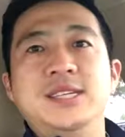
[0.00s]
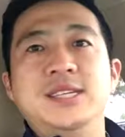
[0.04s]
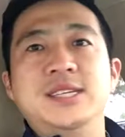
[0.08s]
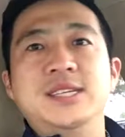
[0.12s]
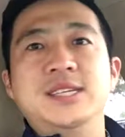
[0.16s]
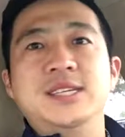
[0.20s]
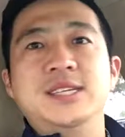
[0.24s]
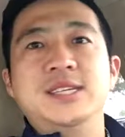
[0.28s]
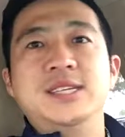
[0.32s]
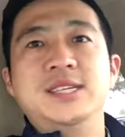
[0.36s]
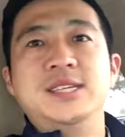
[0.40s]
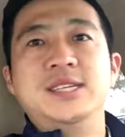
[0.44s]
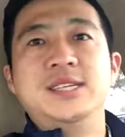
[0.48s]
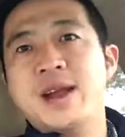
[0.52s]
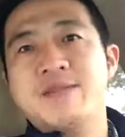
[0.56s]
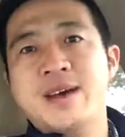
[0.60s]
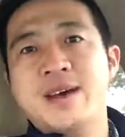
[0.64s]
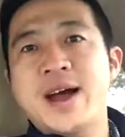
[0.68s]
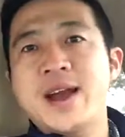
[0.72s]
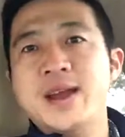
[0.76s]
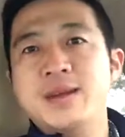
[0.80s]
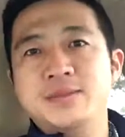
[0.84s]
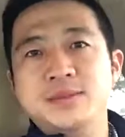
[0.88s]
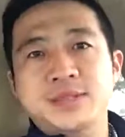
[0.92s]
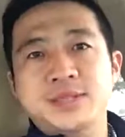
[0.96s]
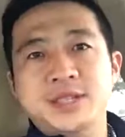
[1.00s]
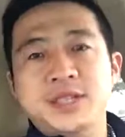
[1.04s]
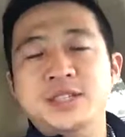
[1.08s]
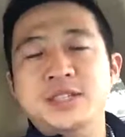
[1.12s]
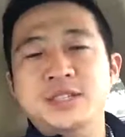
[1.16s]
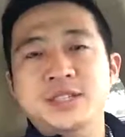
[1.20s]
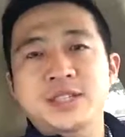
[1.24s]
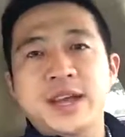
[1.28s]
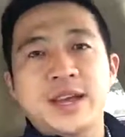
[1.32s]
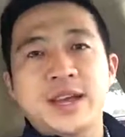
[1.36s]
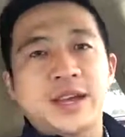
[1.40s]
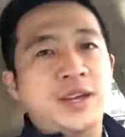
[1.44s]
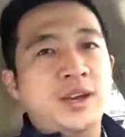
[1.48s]
a certain amount of items
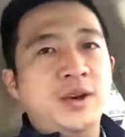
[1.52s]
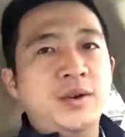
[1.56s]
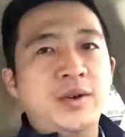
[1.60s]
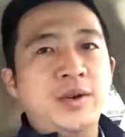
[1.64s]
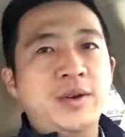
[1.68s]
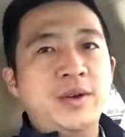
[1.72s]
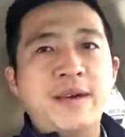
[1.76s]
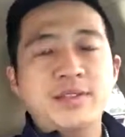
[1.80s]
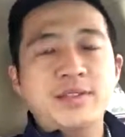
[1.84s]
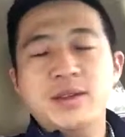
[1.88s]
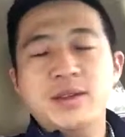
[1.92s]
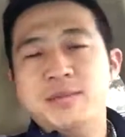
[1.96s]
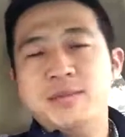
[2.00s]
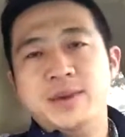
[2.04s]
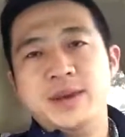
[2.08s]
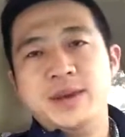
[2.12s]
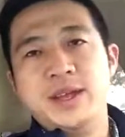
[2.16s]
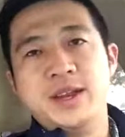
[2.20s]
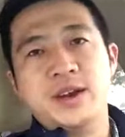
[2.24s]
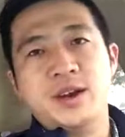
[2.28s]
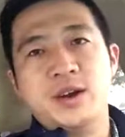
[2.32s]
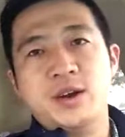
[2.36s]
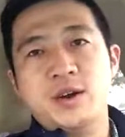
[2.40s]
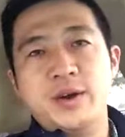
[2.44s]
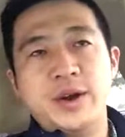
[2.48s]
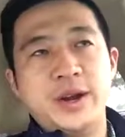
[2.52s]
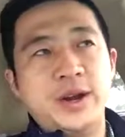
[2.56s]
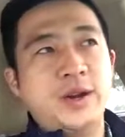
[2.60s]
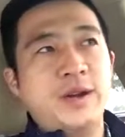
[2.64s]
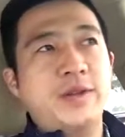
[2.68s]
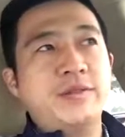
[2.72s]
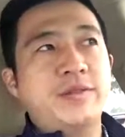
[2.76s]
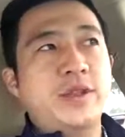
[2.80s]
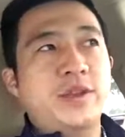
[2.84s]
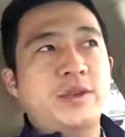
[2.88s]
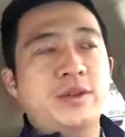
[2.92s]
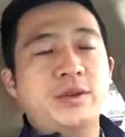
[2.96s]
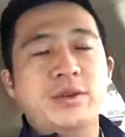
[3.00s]
each day. You don't have to be in a hurry. You
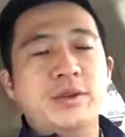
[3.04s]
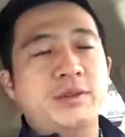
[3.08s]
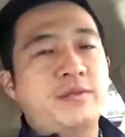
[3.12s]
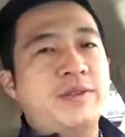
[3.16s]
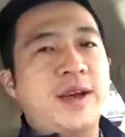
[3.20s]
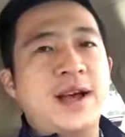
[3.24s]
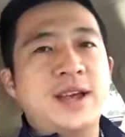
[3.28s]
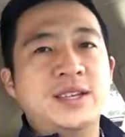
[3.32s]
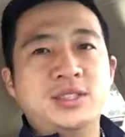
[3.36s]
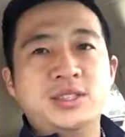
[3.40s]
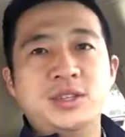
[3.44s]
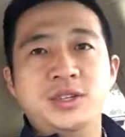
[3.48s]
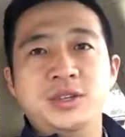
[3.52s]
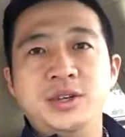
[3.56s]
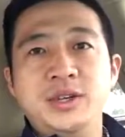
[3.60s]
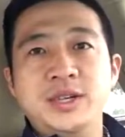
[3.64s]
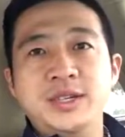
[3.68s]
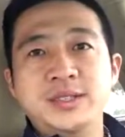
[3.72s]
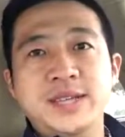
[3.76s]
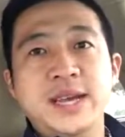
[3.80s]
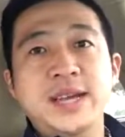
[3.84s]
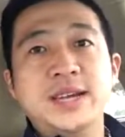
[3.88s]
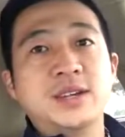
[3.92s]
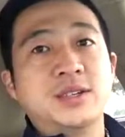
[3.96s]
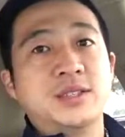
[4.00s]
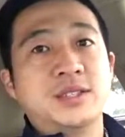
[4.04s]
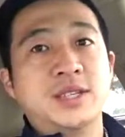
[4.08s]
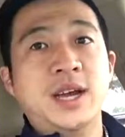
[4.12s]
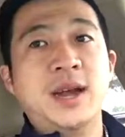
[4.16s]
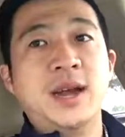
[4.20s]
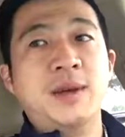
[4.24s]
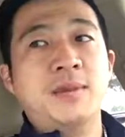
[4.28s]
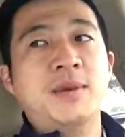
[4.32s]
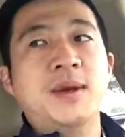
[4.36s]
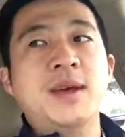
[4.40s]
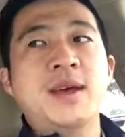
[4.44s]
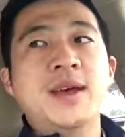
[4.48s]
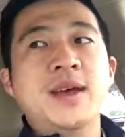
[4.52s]
don't have to do it faster. You can take your
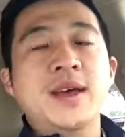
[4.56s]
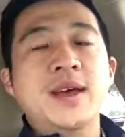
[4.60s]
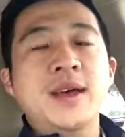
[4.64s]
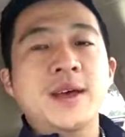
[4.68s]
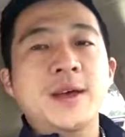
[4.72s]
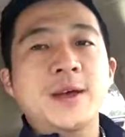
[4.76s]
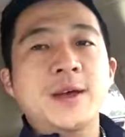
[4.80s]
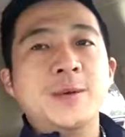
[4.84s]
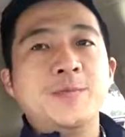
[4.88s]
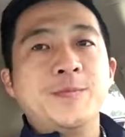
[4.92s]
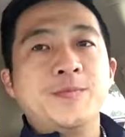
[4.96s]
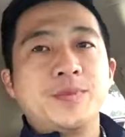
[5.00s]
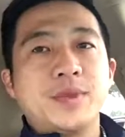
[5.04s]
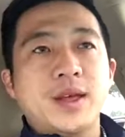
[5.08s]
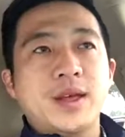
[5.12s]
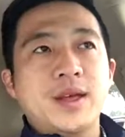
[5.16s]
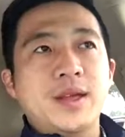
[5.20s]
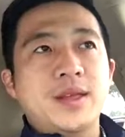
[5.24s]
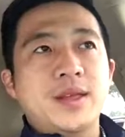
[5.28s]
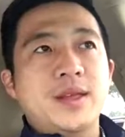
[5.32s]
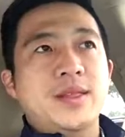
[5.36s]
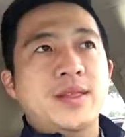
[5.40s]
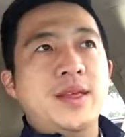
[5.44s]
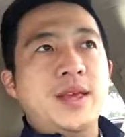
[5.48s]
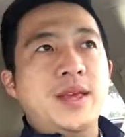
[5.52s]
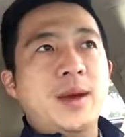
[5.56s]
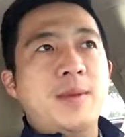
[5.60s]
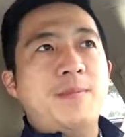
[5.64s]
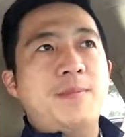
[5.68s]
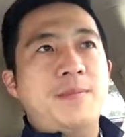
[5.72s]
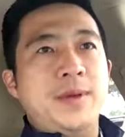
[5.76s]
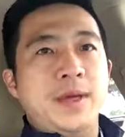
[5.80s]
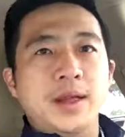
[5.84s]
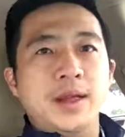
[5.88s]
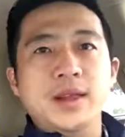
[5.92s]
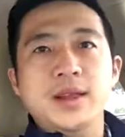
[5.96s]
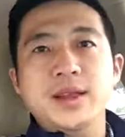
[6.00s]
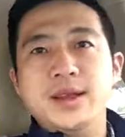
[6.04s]
time. The
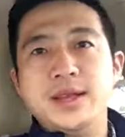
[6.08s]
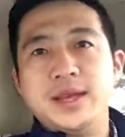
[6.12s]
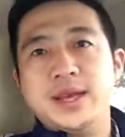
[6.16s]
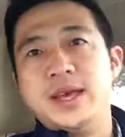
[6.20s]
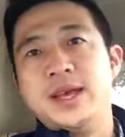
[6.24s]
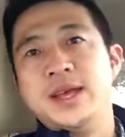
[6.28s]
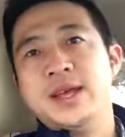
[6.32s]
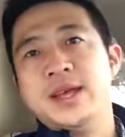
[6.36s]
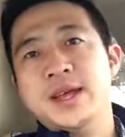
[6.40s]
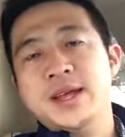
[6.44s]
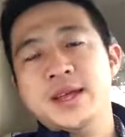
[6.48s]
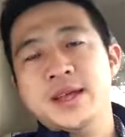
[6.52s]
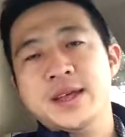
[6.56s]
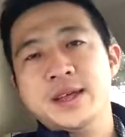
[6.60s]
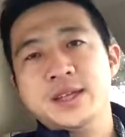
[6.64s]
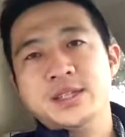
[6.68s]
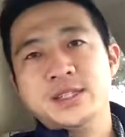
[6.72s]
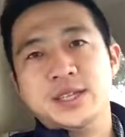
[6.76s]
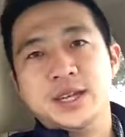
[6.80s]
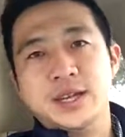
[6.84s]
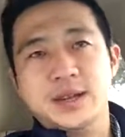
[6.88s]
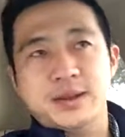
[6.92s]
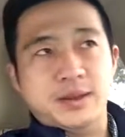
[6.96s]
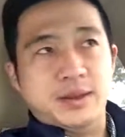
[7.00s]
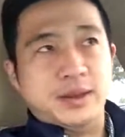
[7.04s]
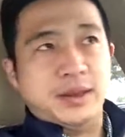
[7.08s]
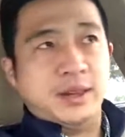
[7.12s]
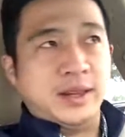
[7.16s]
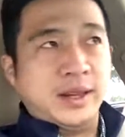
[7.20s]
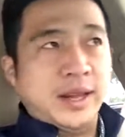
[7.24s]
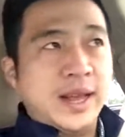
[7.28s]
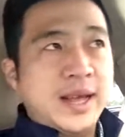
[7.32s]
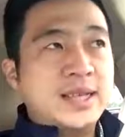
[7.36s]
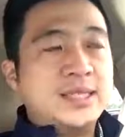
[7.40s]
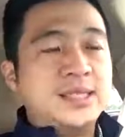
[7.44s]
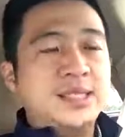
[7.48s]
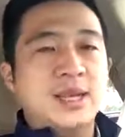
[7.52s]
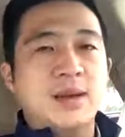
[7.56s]
ability to
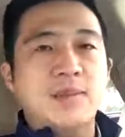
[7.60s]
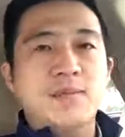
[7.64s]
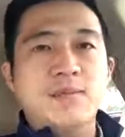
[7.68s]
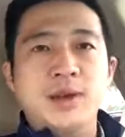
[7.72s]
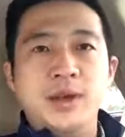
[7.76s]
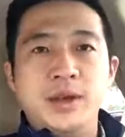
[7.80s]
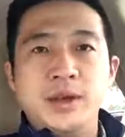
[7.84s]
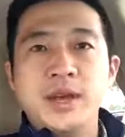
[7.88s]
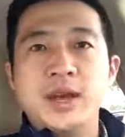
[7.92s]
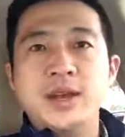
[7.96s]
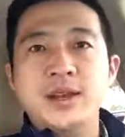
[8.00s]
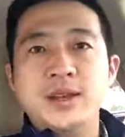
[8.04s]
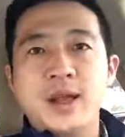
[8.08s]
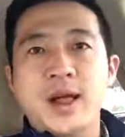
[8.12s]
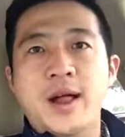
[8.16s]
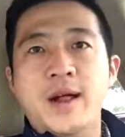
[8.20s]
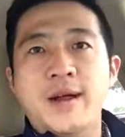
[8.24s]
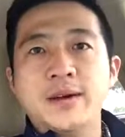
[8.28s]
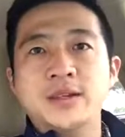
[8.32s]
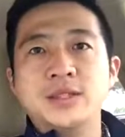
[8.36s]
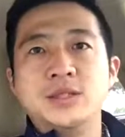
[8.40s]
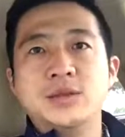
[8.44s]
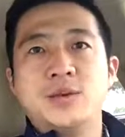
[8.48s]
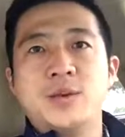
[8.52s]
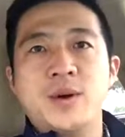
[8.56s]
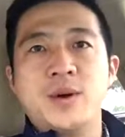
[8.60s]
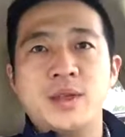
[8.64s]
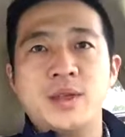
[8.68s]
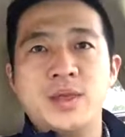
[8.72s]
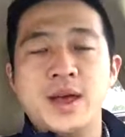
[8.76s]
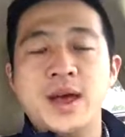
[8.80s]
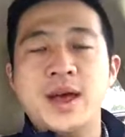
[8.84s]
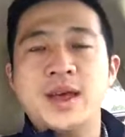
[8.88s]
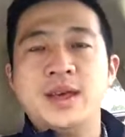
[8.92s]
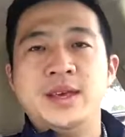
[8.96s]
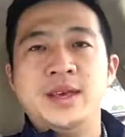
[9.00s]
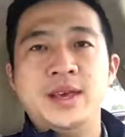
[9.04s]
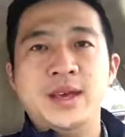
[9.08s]
list $1 million worth
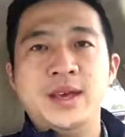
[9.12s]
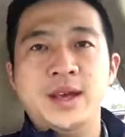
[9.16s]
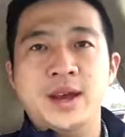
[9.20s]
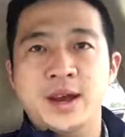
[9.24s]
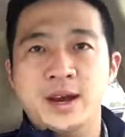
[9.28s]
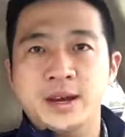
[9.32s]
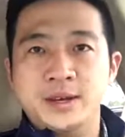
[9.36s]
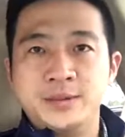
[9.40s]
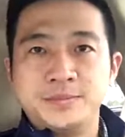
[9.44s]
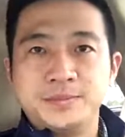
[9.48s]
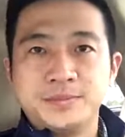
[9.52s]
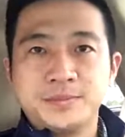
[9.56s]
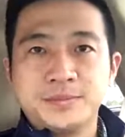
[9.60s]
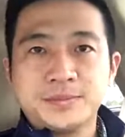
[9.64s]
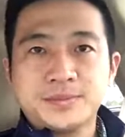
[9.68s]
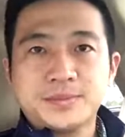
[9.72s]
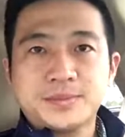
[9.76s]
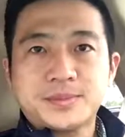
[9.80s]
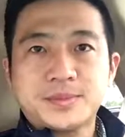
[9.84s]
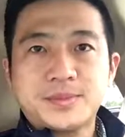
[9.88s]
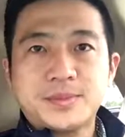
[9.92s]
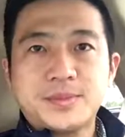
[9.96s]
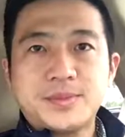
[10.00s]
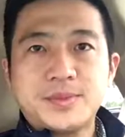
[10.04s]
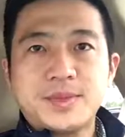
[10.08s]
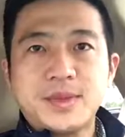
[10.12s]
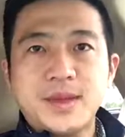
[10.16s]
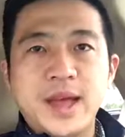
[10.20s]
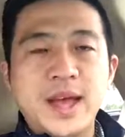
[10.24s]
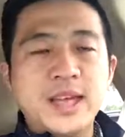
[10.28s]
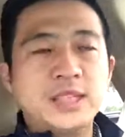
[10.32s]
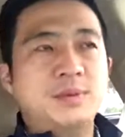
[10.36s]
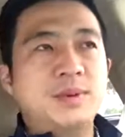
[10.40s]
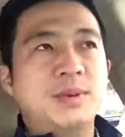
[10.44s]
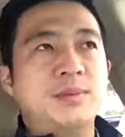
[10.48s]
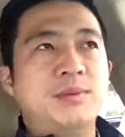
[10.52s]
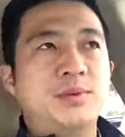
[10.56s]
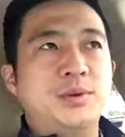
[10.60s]
a year
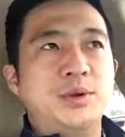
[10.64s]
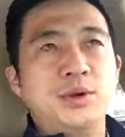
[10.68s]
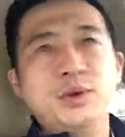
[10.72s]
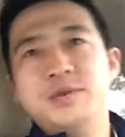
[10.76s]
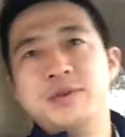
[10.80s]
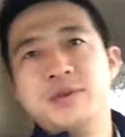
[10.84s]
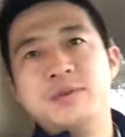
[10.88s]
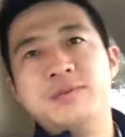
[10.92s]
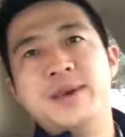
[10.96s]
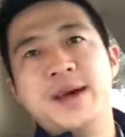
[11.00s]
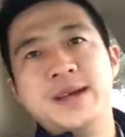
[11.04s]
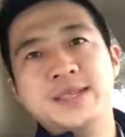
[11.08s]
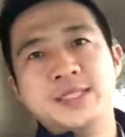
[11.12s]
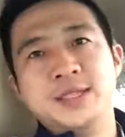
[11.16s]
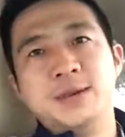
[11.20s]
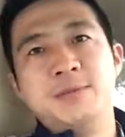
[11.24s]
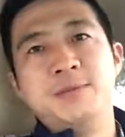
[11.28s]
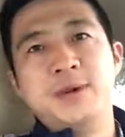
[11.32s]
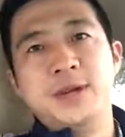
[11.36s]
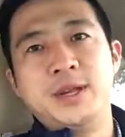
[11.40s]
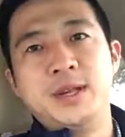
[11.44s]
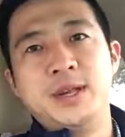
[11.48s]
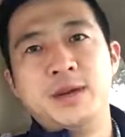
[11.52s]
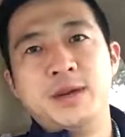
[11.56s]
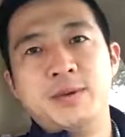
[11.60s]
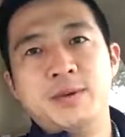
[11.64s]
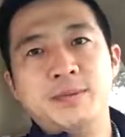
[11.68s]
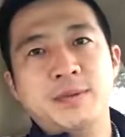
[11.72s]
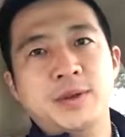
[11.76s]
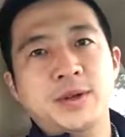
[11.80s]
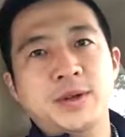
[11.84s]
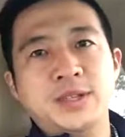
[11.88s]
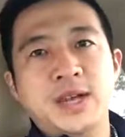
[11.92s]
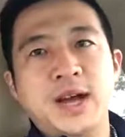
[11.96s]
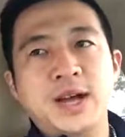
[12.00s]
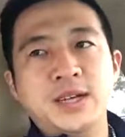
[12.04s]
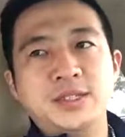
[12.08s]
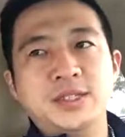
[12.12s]
has been proven by somebody that we
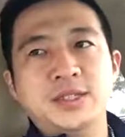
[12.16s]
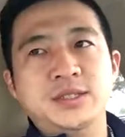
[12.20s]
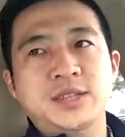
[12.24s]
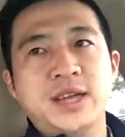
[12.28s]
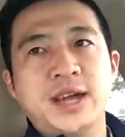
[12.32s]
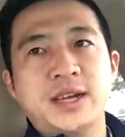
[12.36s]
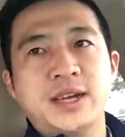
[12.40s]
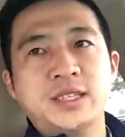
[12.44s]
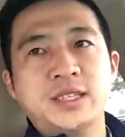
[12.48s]
both talked to, Tech